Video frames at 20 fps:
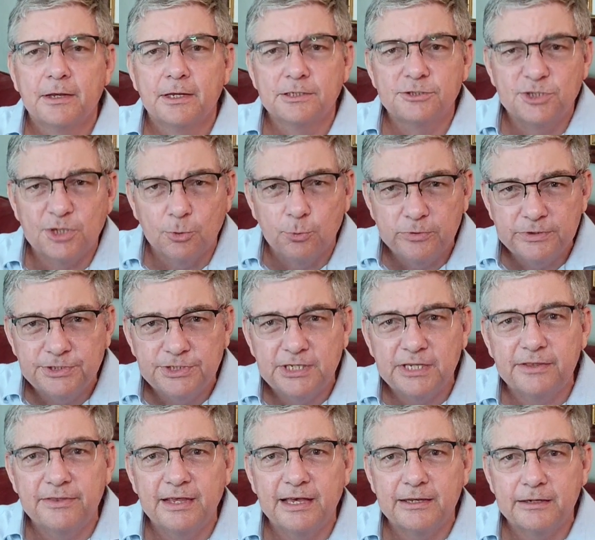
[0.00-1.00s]
And so we
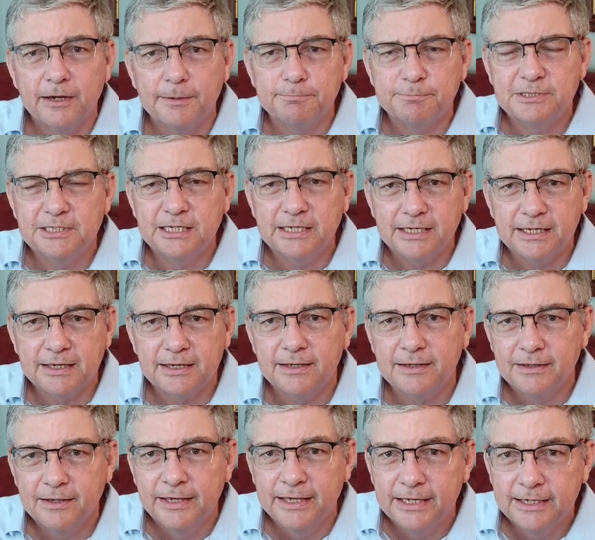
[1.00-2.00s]
see that
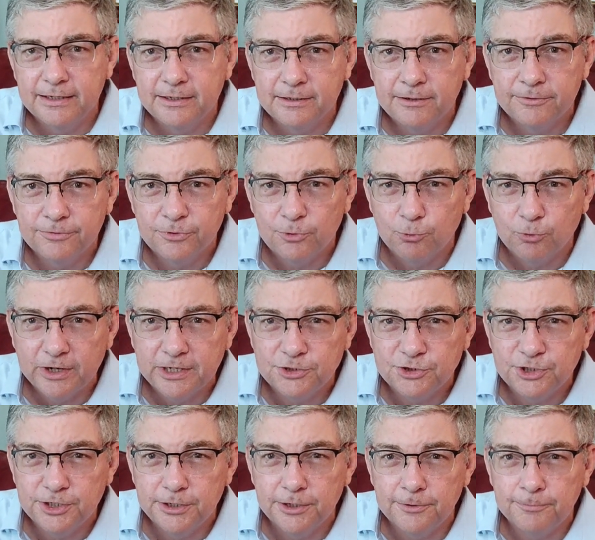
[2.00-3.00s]
uptick in the
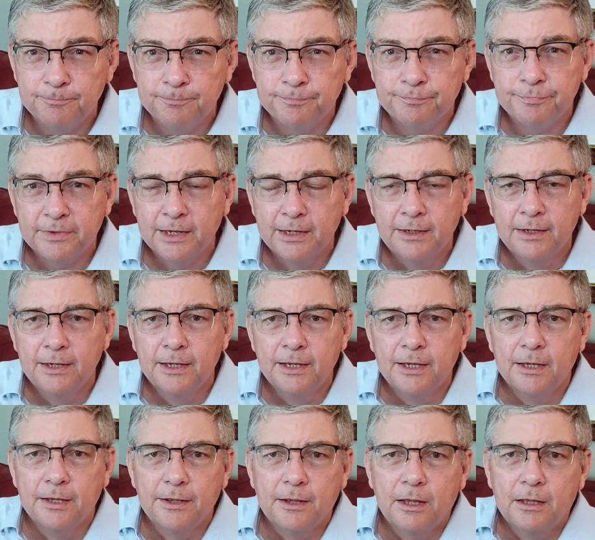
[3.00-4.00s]
ratio.
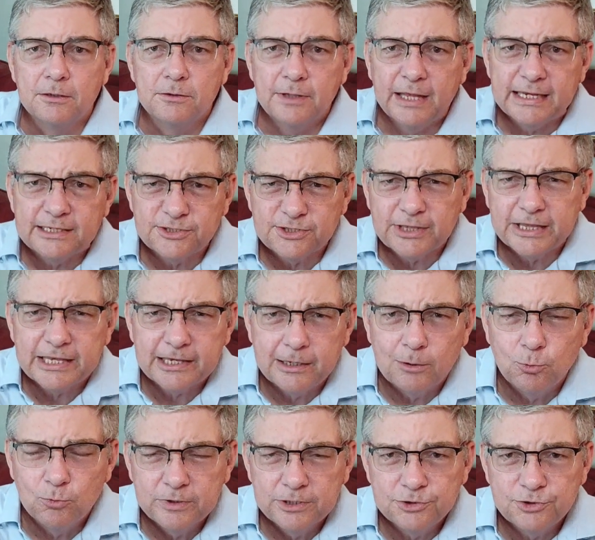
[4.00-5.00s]
Last thing
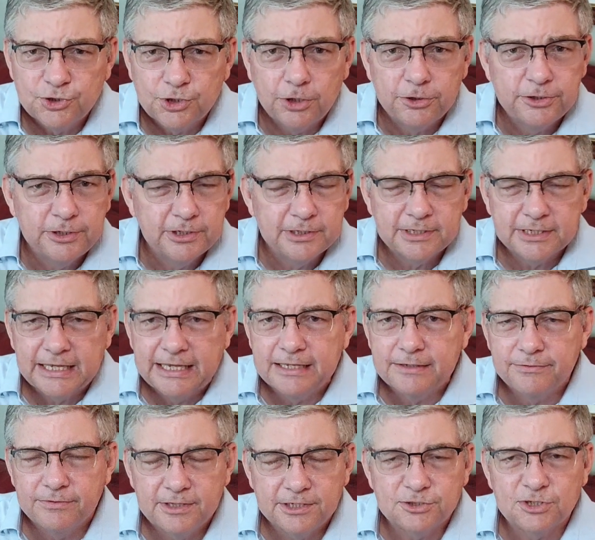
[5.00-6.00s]
I want to show you, and
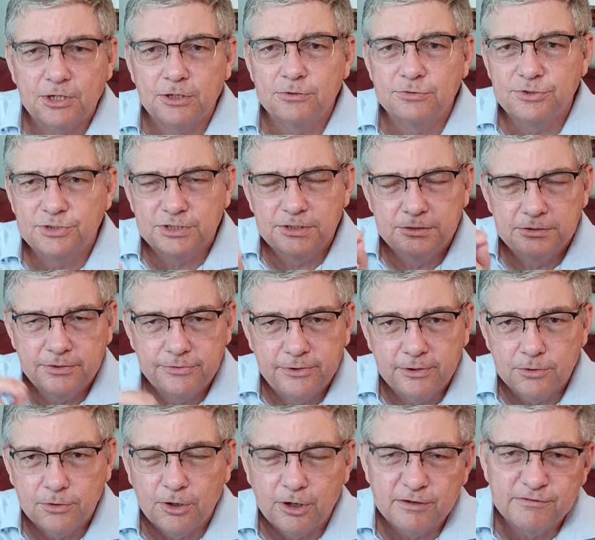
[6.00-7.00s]
again, this goes to
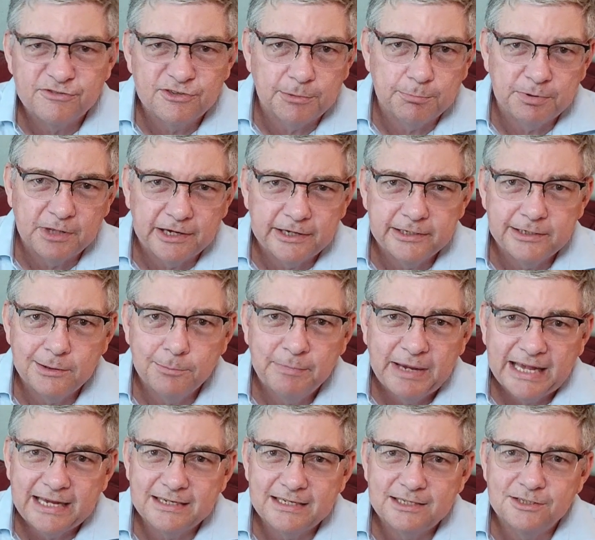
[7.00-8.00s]
the law of supply and
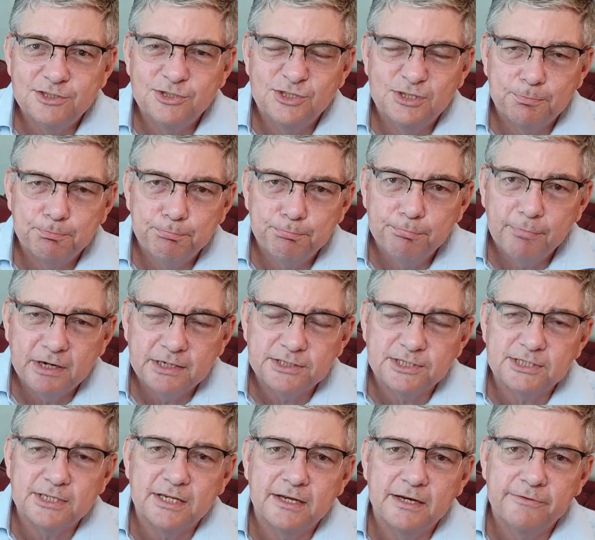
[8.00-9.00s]
demand, is
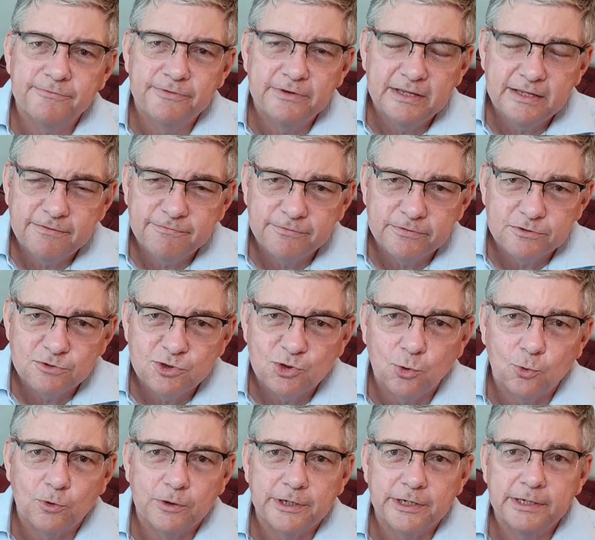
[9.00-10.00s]
months of
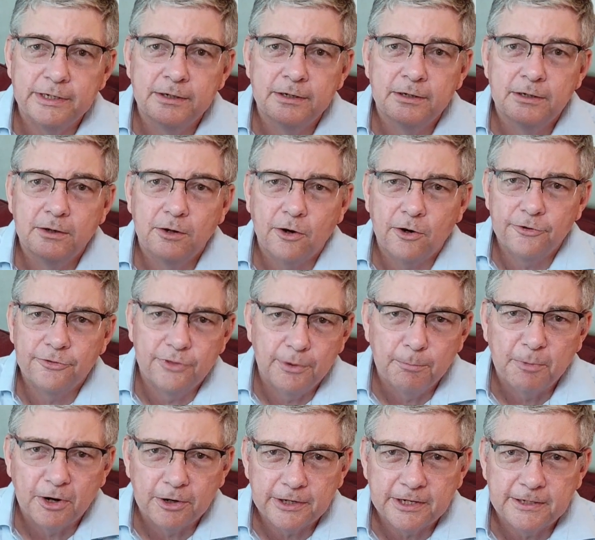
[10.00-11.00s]
inventory on the
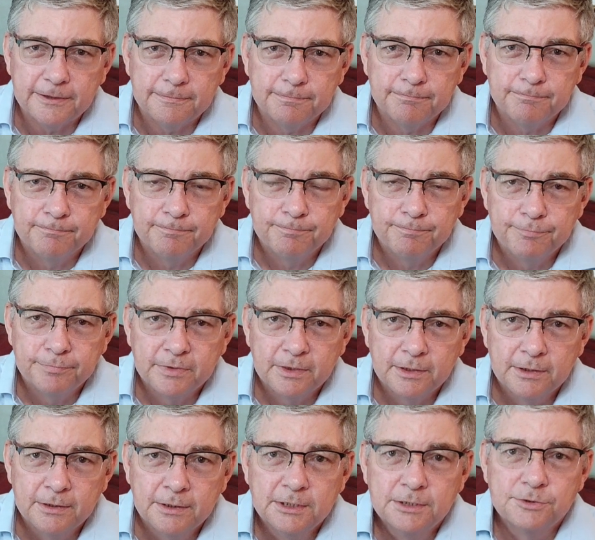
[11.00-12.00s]
market.
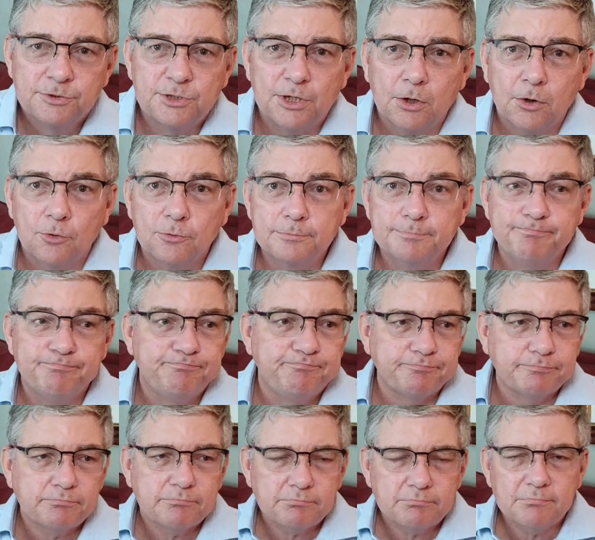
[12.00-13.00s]
So
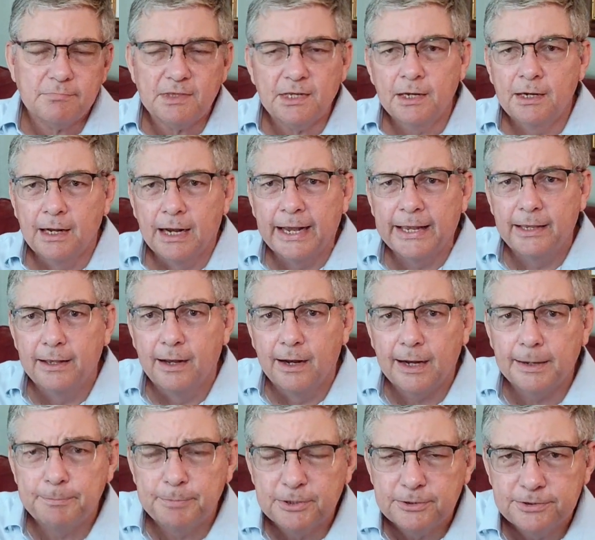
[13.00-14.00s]

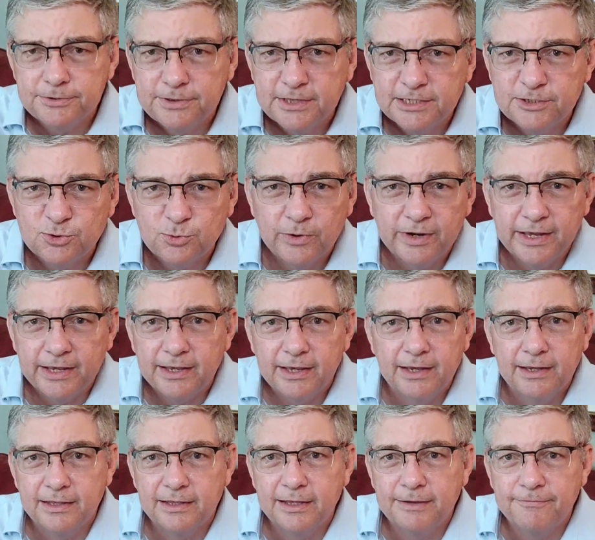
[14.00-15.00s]
I put it this way.
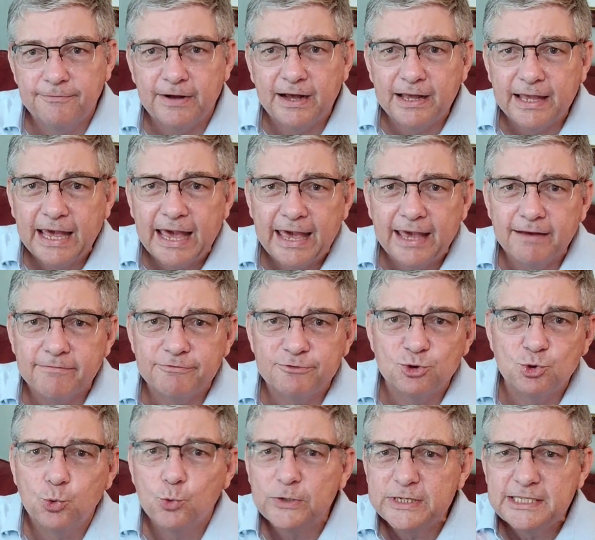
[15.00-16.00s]
If I
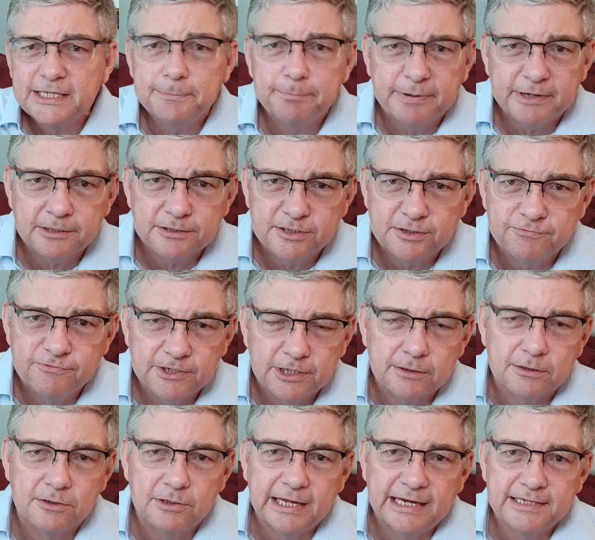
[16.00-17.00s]
have 20 pairs of
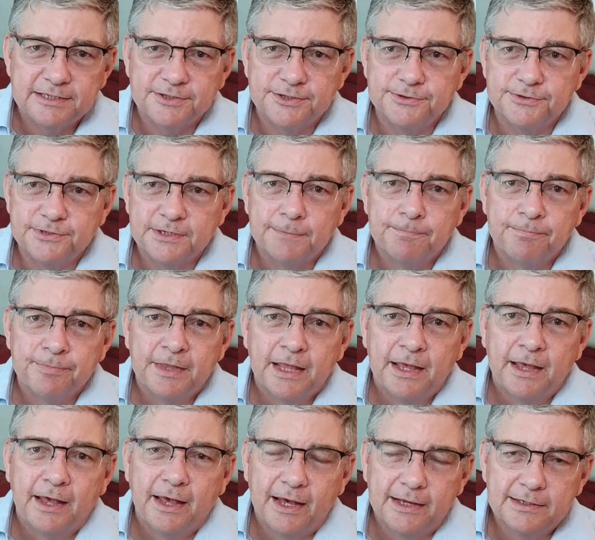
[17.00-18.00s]
sunglasses
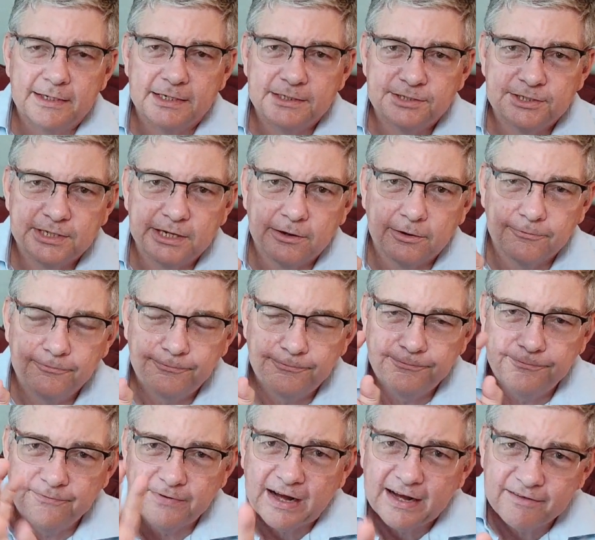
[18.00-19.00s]
and I sell
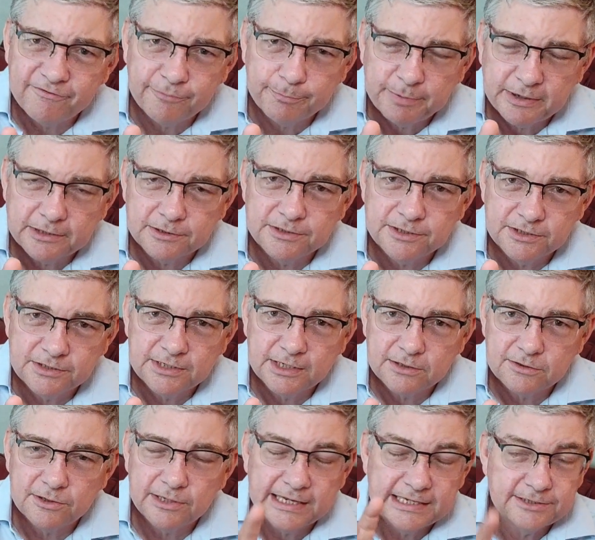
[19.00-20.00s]
5 pairs of
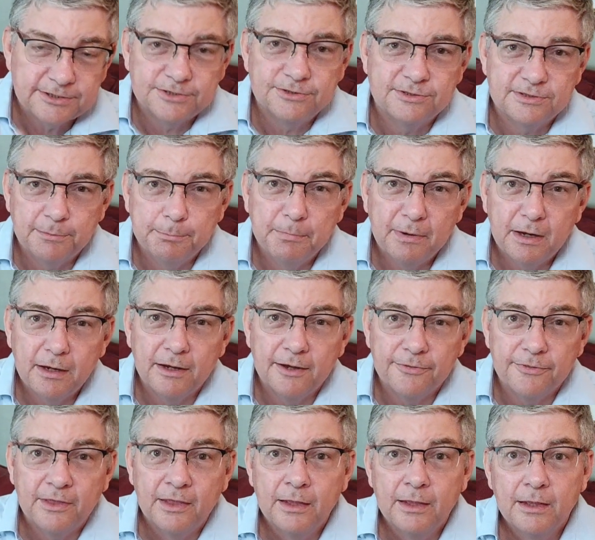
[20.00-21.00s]
sunglasses a
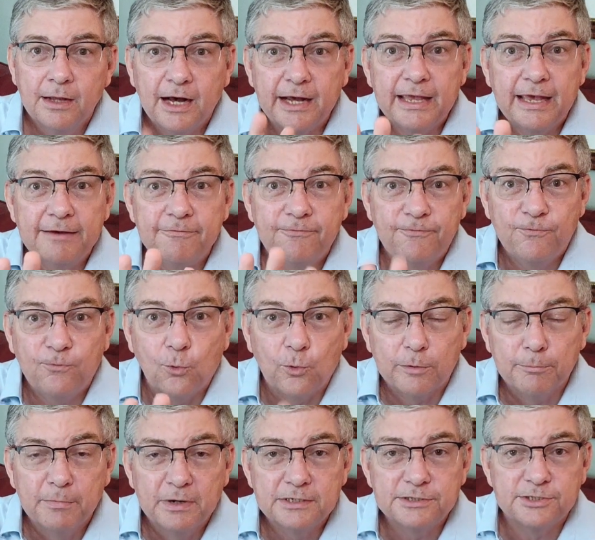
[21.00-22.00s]
month, I have
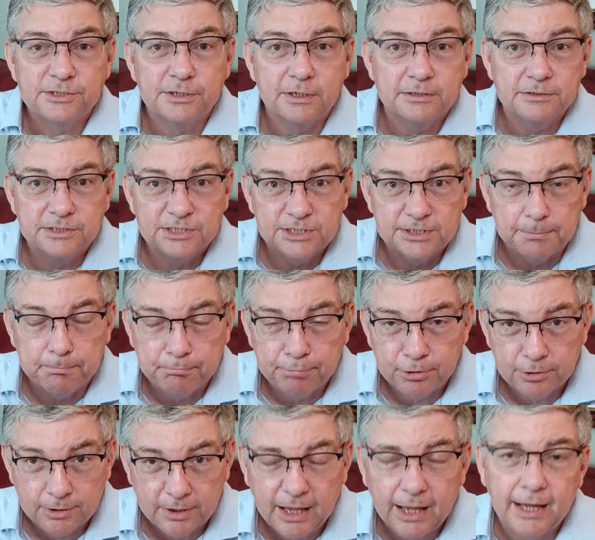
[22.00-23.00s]
4 months
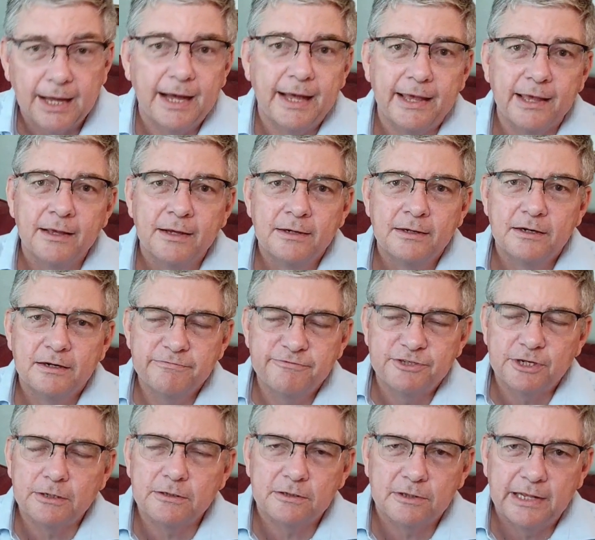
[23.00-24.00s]
supply of
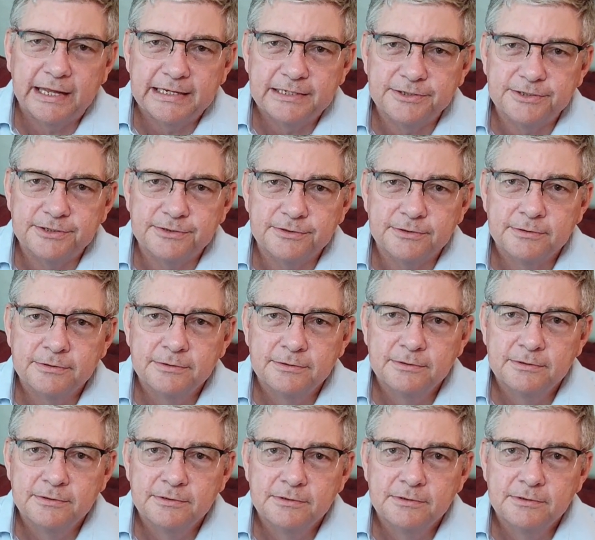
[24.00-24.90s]
sunglasses.